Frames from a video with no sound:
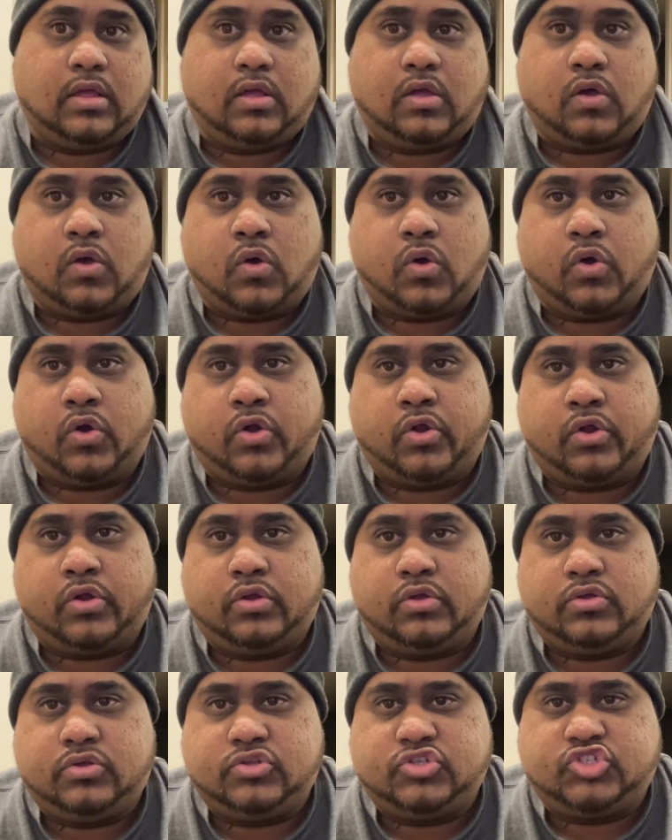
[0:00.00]
or
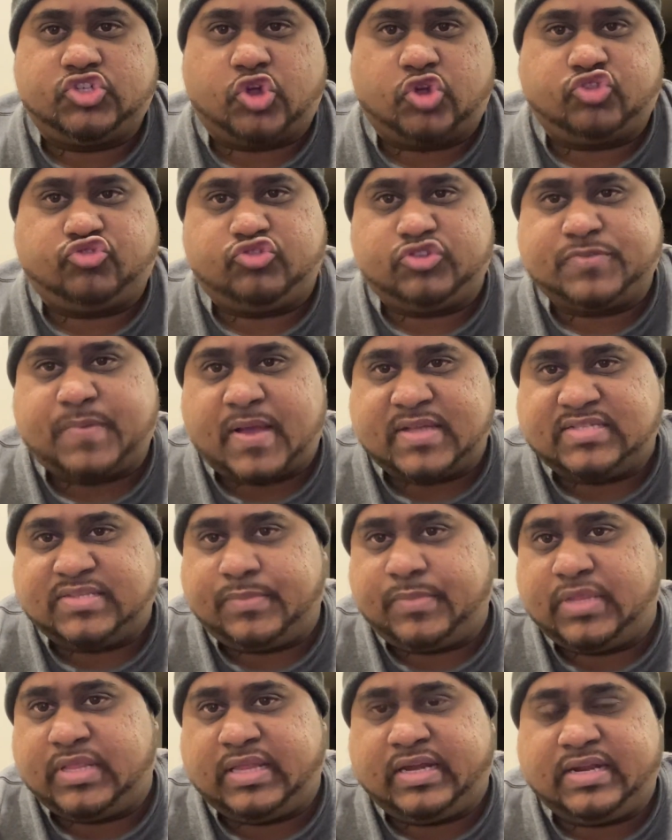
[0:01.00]
shirked
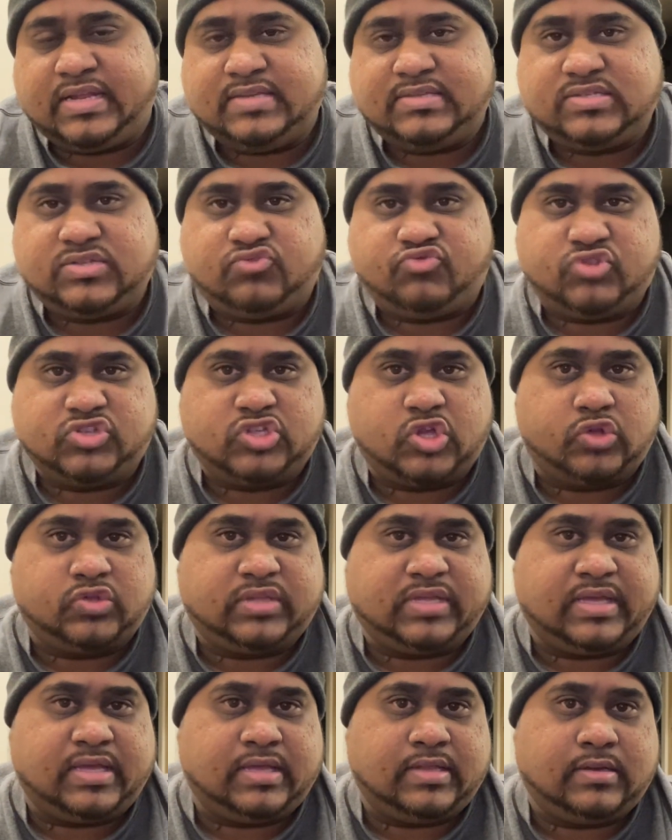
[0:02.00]
responsibilities,
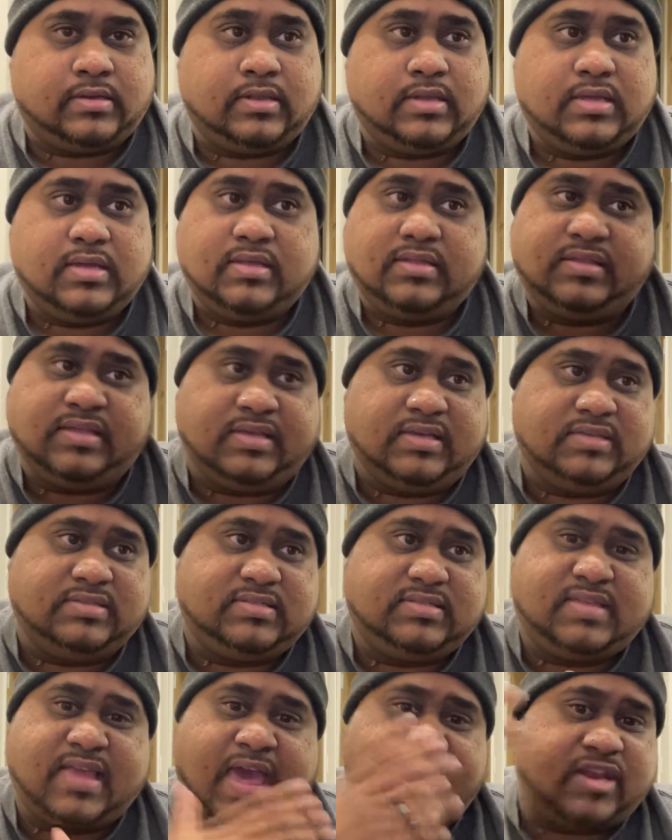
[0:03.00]
resulting in
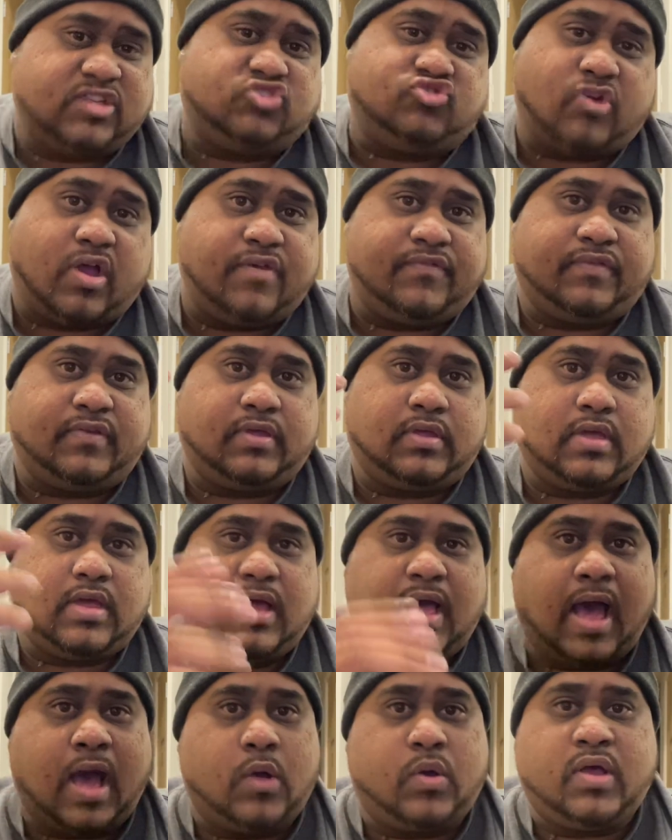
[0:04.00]
these catastrophic
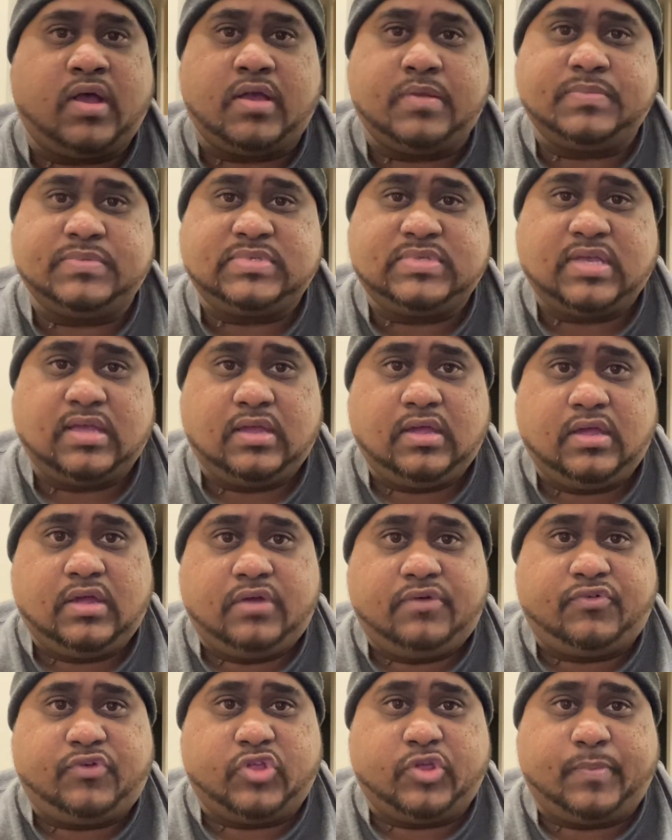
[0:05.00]
outcomes
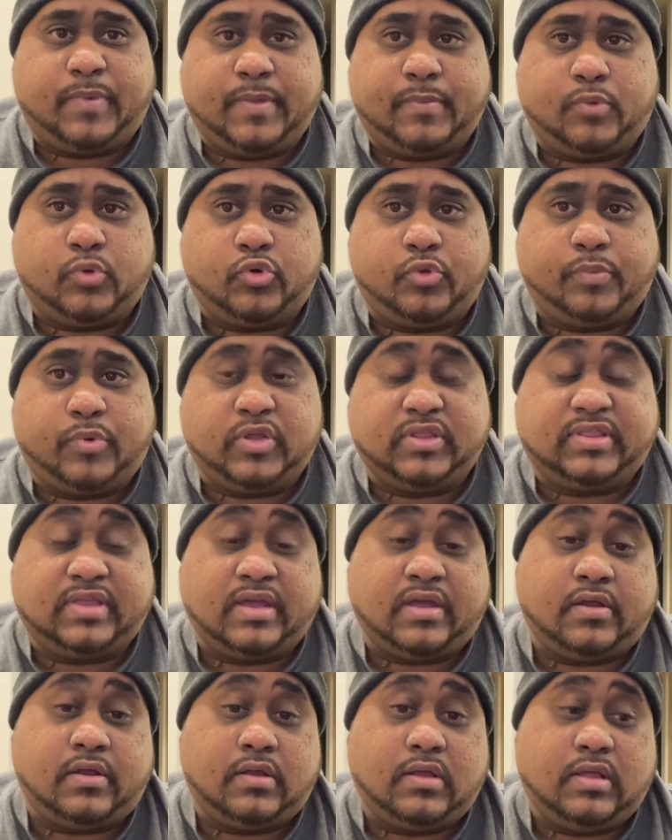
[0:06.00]
for the people who put
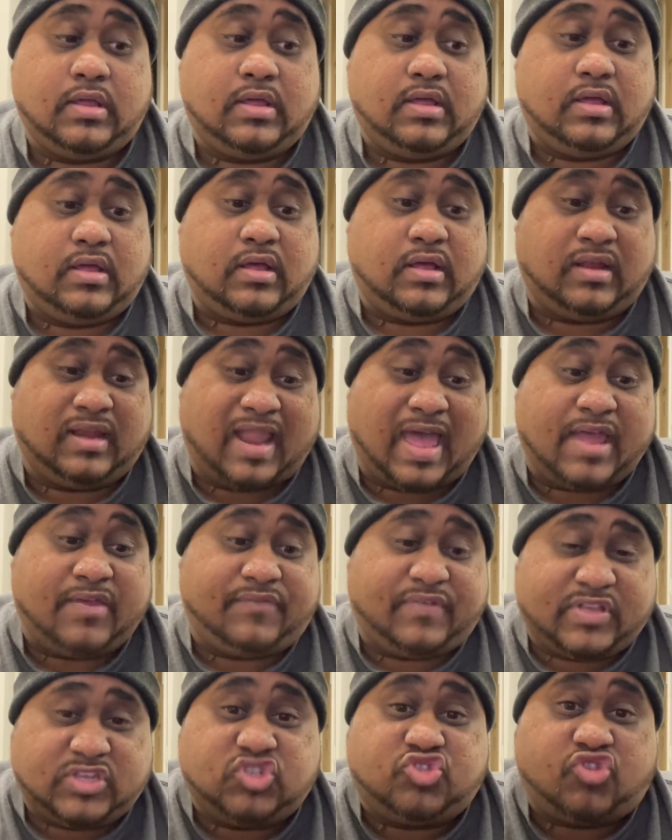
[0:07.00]
their life
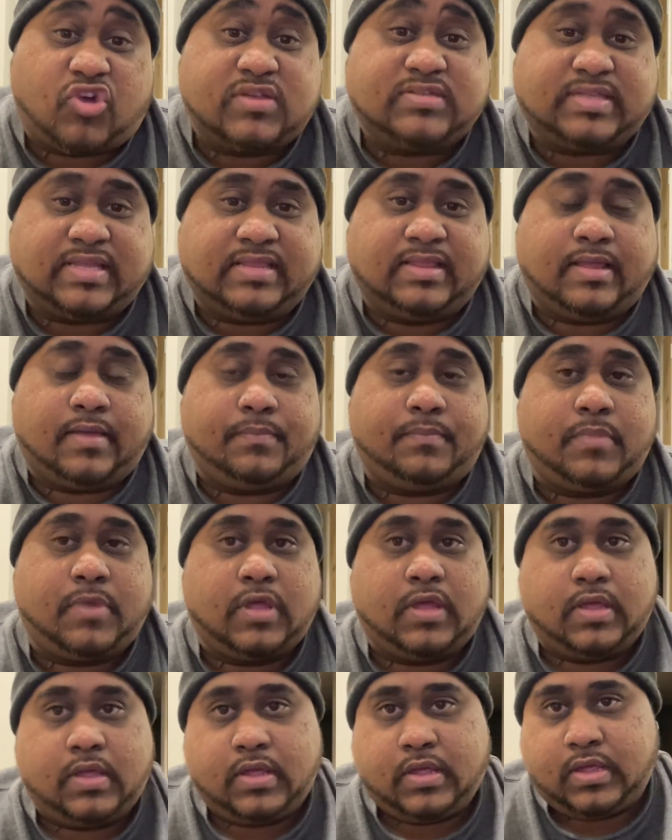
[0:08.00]
and trust in them.
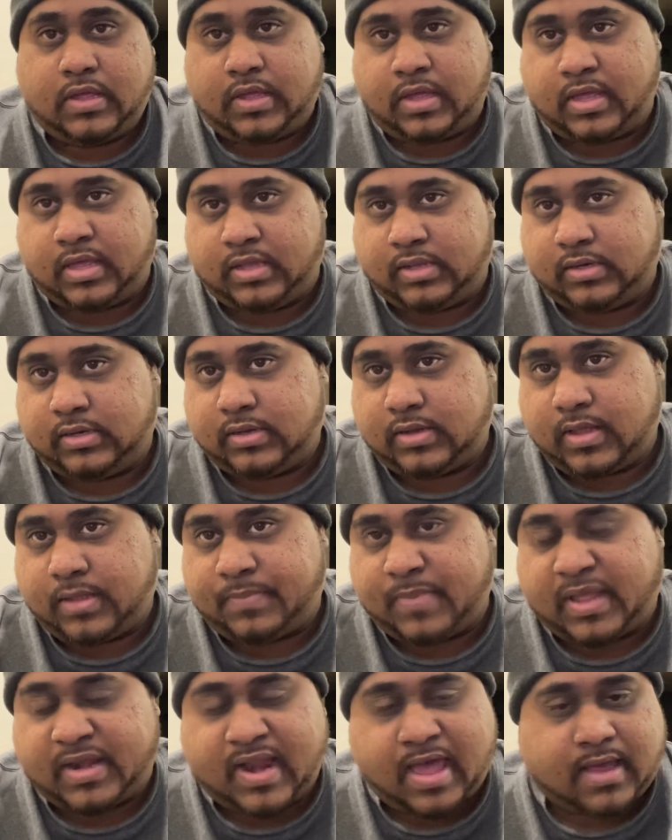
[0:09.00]
And I'm
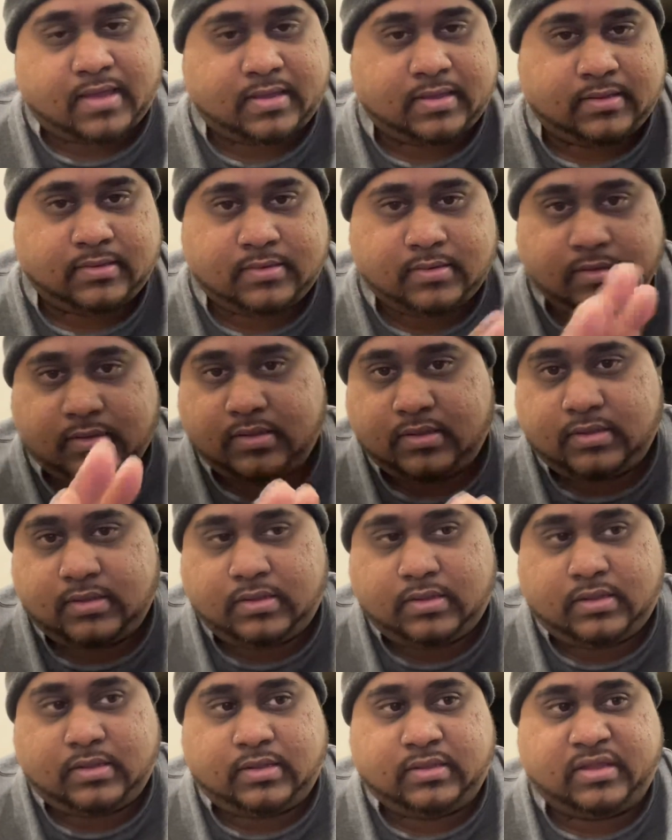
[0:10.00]
not knocking
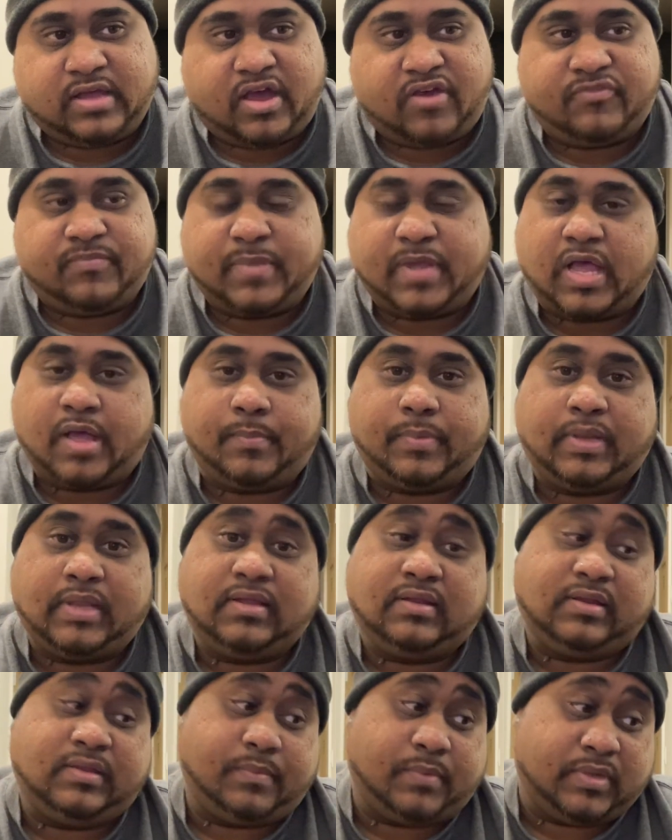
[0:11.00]
the government
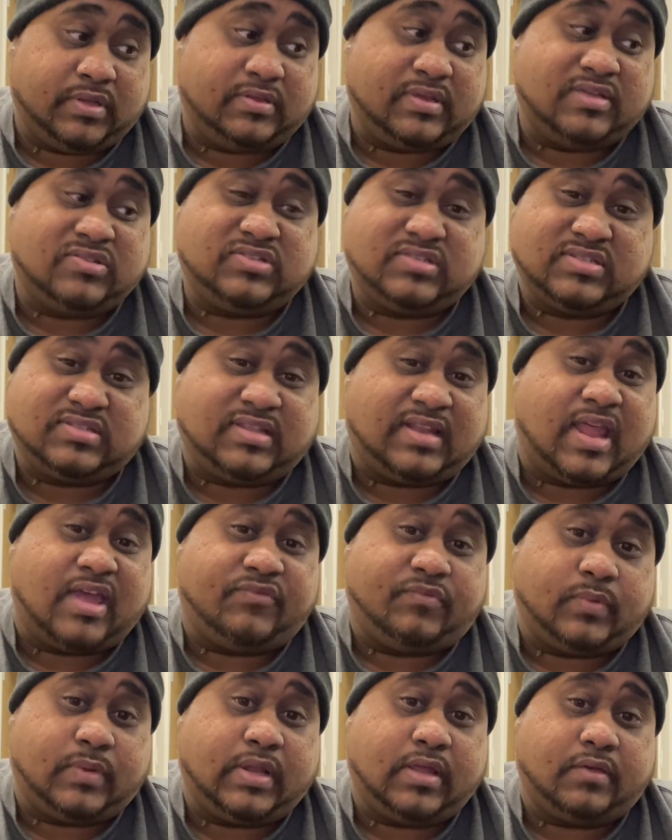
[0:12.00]
completely, but that's just the
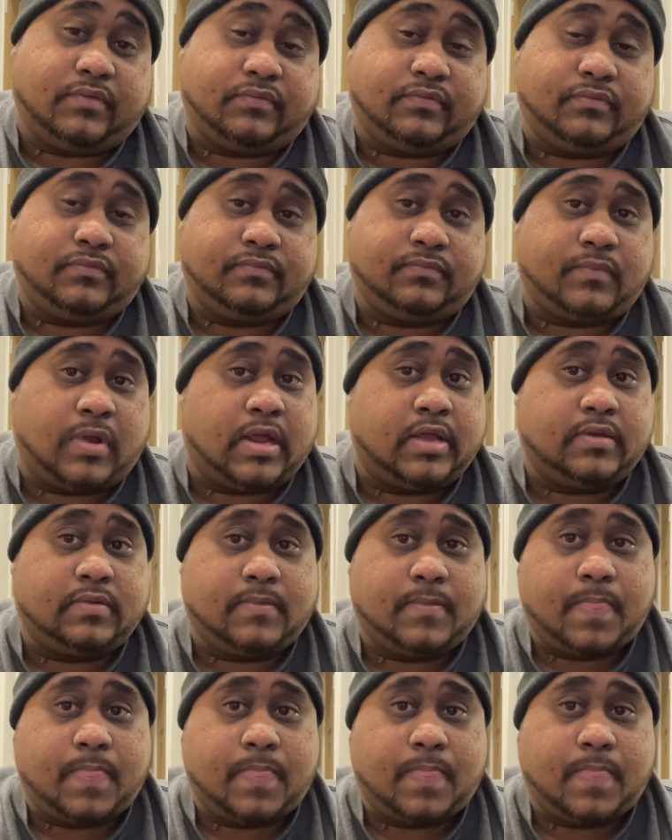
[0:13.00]
life we live, right?